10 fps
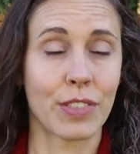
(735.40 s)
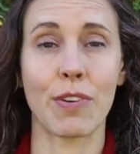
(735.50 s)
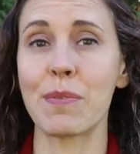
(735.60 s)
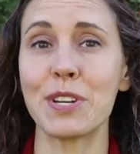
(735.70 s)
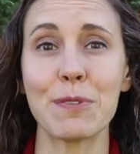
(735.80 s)

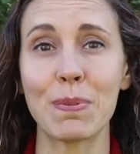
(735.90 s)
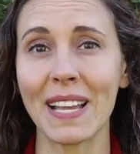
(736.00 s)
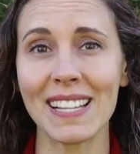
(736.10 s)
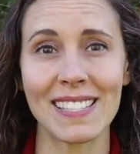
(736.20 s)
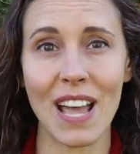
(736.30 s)
throwing your
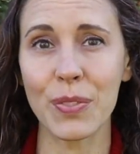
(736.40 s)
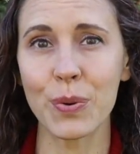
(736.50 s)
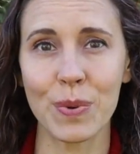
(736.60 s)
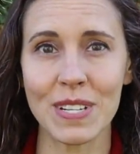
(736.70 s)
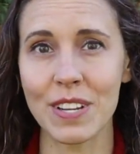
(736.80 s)
plans out
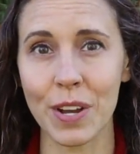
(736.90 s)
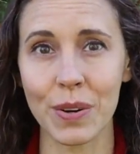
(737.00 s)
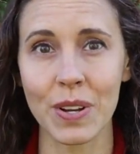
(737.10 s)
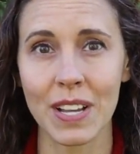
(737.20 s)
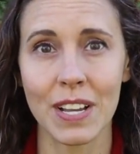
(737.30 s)
the
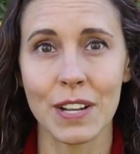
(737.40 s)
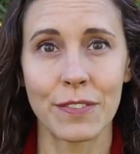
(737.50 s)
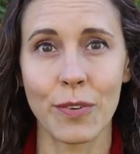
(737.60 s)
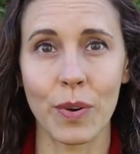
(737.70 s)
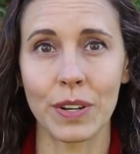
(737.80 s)
window
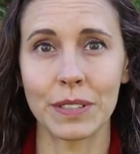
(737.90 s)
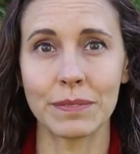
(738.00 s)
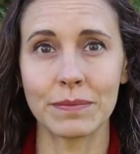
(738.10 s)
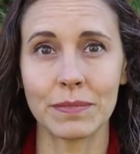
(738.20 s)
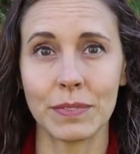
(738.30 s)

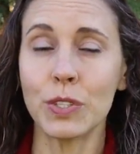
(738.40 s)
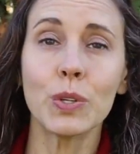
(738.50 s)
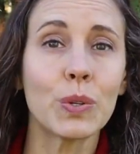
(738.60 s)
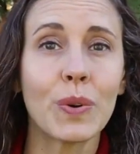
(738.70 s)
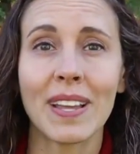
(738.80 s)
for
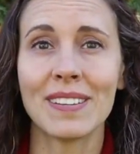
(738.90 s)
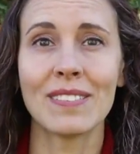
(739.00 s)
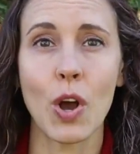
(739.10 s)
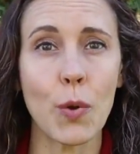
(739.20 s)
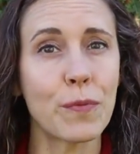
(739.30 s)
new
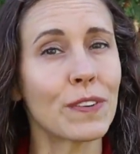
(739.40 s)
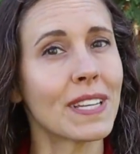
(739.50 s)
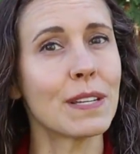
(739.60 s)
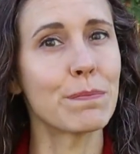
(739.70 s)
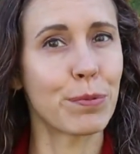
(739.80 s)
and
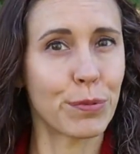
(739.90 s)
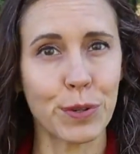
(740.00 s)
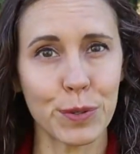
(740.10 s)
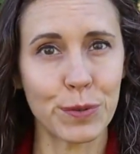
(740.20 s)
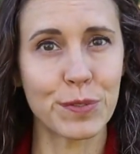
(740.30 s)
hopefully
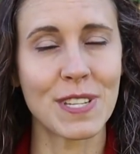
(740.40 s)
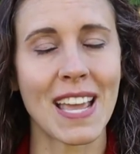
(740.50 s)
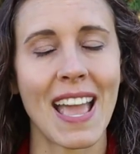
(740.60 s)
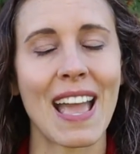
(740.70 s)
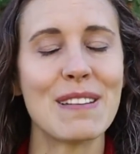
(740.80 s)
improved
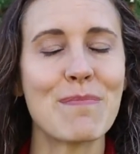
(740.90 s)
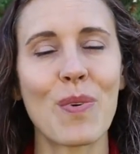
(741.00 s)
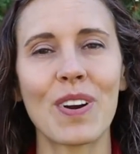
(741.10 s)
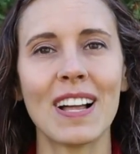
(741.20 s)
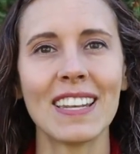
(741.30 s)
and
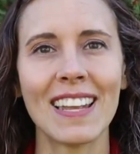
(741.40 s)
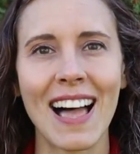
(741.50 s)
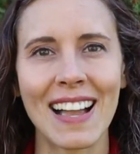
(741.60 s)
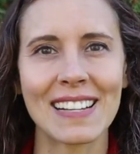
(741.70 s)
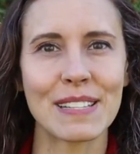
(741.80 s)
more
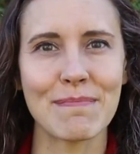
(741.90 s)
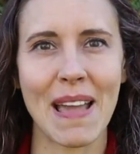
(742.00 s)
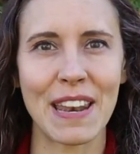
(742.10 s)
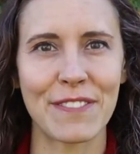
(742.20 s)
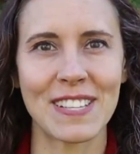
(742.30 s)
aligned
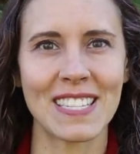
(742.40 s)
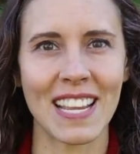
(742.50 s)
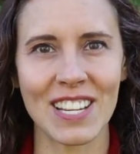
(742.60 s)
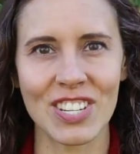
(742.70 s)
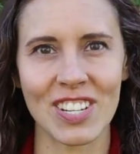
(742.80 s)

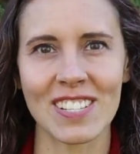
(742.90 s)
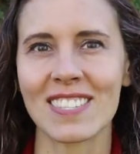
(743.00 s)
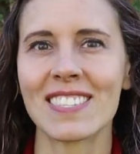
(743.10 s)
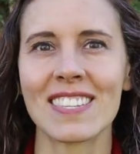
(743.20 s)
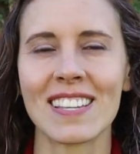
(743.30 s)

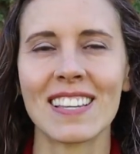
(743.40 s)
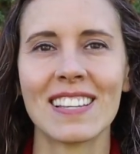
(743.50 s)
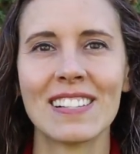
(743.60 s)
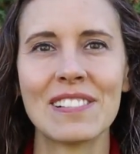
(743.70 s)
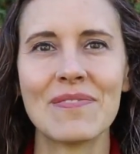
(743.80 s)
manifestations.
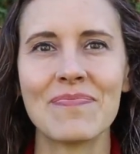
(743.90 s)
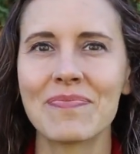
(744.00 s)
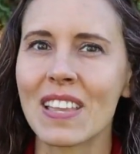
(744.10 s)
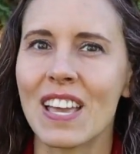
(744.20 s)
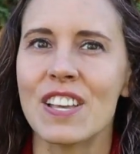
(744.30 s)

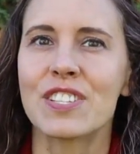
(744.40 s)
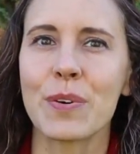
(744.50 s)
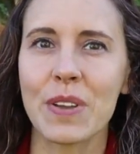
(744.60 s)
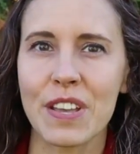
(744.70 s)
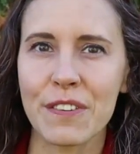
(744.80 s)

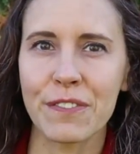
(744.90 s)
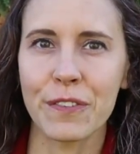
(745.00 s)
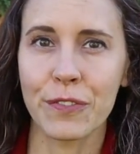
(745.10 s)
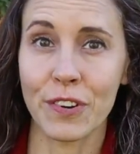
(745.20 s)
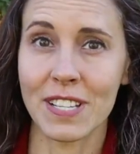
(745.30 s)
So if,
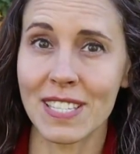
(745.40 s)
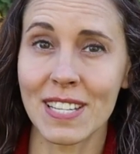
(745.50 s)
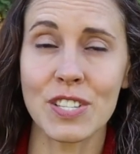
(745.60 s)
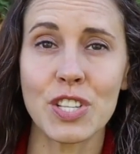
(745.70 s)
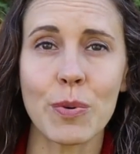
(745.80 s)
for
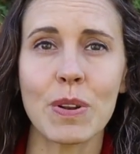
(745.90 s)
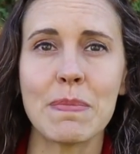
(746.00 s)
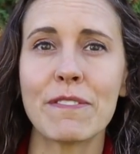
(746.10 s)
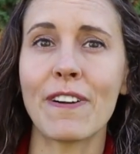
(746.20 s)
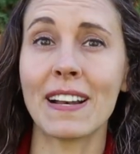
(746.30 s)
instance, you want to
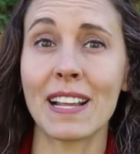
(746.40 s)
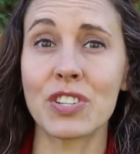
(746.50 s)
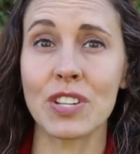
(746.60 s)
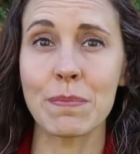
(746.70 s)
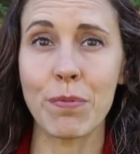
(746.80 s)
be
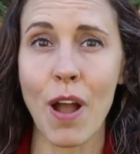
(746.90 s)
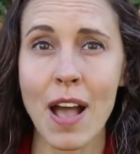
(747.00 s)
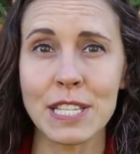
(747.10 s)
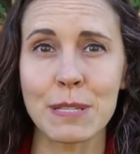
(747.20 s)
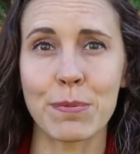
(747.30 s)
financially
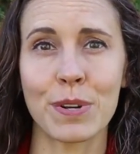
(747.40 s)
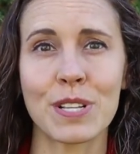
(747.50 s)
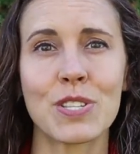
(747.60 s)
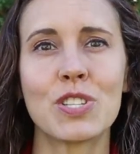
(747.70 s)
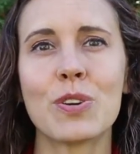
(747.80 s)

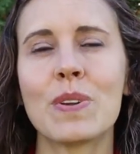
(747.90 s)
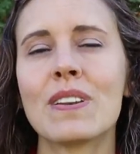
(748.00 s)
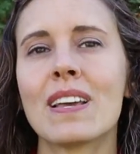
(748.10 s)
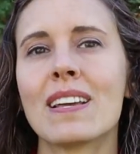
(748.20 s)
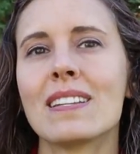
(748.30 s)
prosperous,
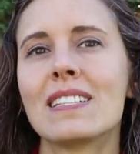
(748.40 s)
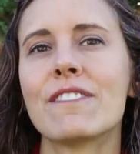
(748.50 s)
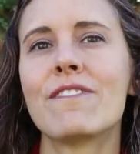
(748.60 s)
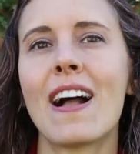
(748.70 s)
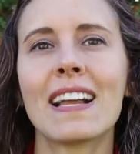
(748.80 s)
doing
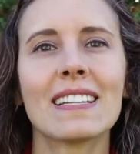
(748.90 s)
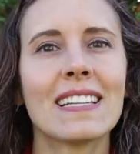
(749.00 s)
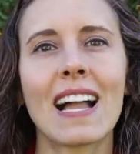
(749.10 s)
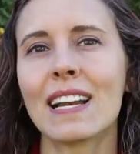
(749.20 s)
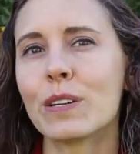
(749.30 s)
divinely
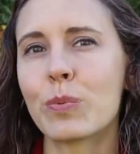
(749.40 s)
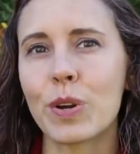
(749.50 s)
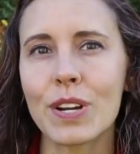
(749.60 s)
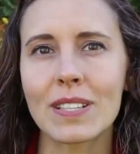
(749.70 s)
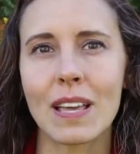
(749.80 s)
guided
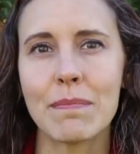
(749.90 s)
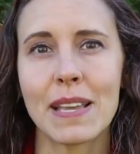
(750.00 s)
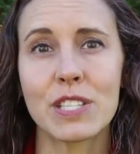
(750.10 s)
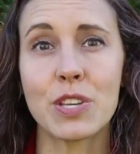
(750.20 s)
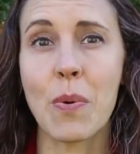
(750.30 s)
work that
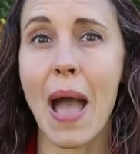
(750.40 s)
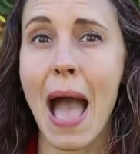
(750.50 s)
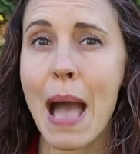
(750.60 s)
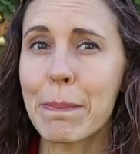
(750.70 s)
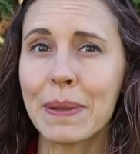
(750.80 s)
makes you
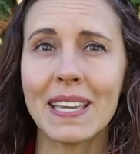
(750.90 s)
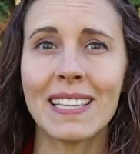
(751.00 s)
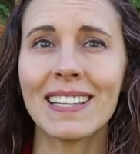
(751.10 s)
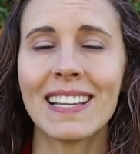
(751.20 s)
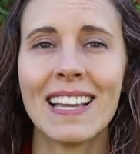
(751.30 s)

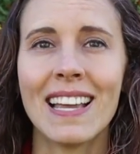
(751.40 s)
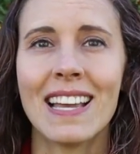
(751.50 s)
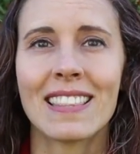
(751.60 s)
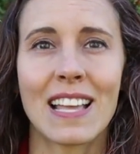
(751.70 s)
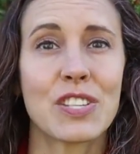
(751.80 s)
happy,
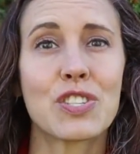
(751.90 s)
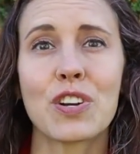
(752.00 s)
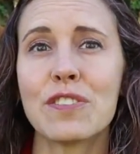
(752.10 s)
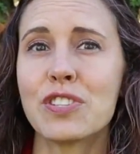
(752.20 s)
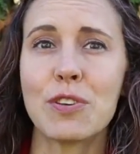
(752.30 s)
that
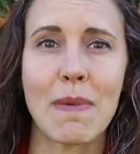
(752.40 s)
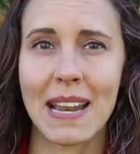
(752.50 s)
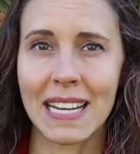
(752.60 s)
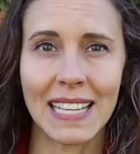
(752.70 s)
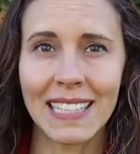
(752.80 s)
serves
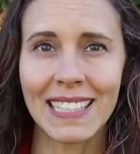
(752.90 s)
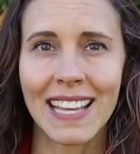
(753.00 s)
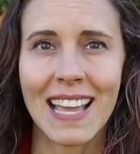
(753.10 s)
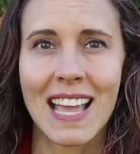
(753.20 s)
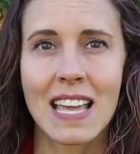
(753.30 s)
humanity,
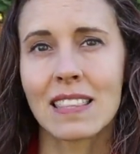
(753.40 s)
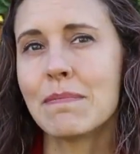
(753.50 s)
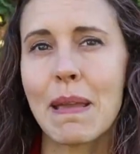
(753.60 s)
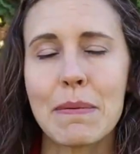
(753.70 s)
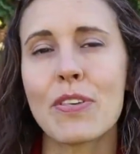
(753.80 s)

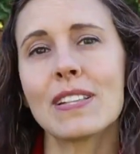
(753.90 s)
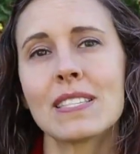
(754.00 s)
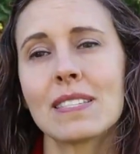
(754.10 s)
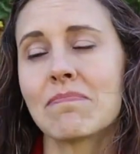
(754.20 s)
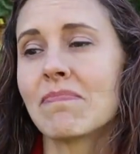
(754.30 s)
then maybe
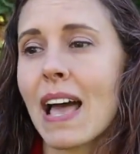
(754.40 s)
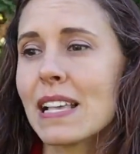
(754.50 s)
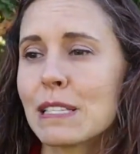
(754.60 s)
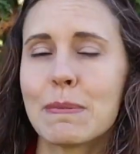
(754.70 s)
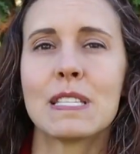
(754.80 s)
that's
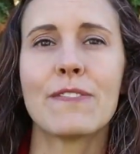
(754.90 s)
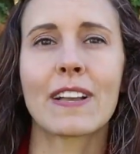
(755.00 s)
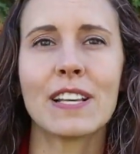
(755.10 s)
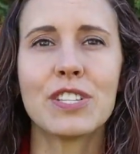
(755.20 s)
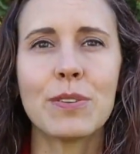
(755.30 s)
as
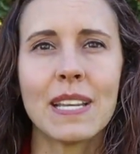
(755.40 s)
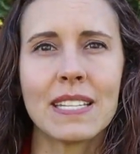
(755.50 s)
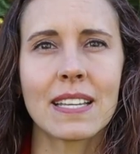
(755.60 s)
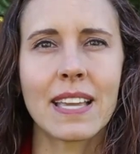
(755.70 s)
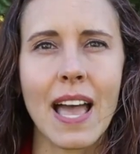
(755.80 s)
specific as you
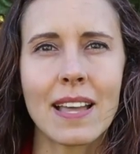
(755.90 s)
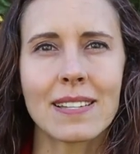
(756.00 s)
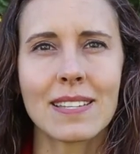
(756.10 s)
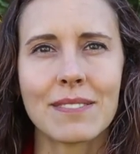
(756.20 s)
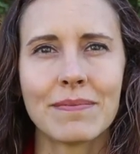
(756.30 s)
need to
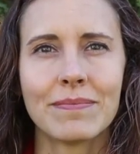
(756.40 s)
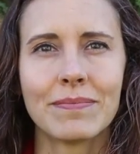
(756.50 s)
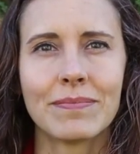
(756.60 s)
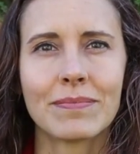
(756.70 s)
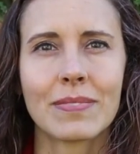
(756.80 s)
get.
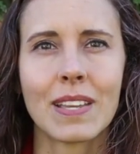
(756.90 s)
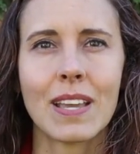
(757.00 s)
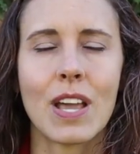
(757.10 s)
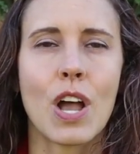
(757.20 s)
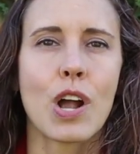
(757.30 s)

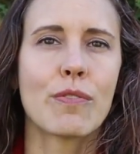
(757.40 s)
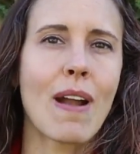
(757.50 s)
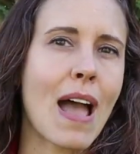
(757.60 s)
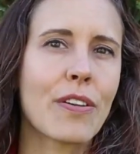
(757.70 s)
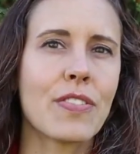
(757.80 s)

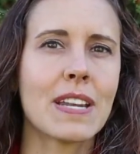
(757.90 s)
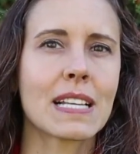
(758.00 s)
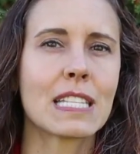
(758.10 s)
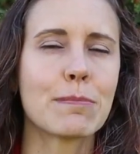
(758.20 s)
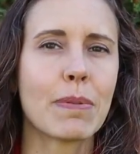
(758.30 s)
Rather than
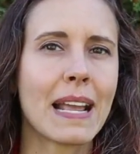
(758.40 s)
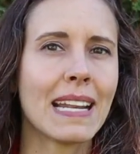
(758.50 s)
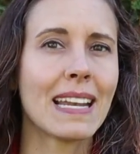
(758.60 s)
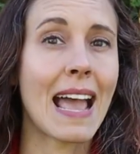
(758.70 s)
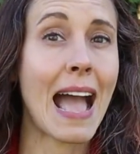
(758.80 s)

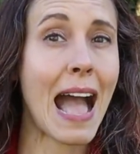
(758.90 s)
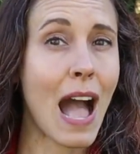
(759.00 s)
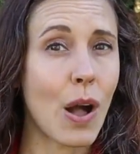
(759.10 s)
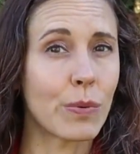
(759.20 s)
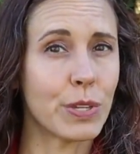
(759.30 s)
explaining
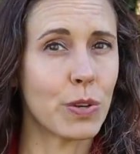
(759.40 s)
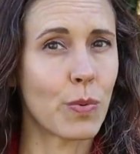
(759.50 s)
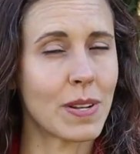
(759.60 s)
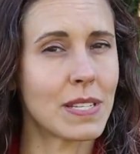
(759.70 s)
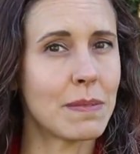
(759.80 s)
how you
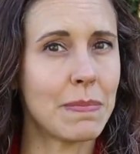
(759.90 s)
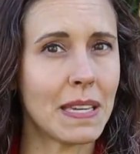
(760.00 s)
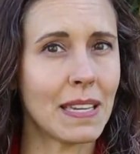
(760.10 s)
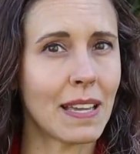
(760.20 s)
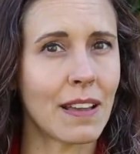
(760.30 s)
want to
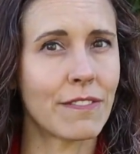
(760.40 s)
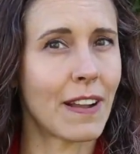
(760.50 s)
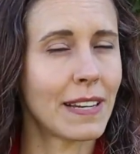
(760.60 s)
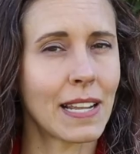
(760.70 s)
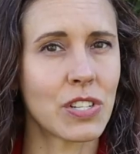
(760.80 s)
be
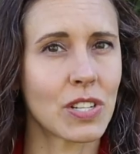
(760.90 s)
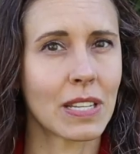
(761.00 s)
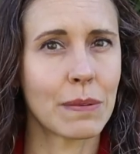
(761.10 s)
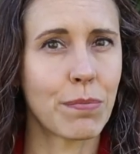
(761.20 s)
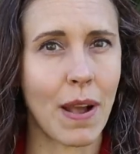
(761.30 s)

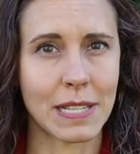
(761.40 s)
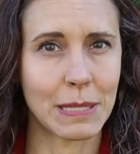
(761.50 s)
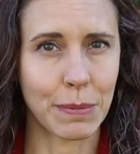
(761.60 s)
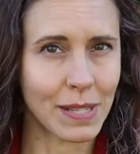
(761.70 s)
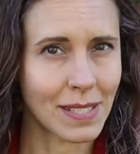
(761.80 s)
financially
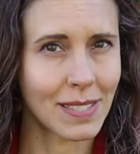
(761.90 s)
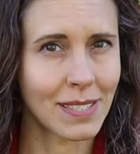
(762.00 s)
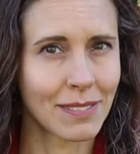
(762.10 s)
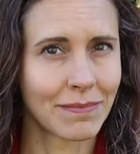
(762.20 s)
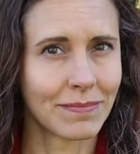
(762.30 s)
prosperous,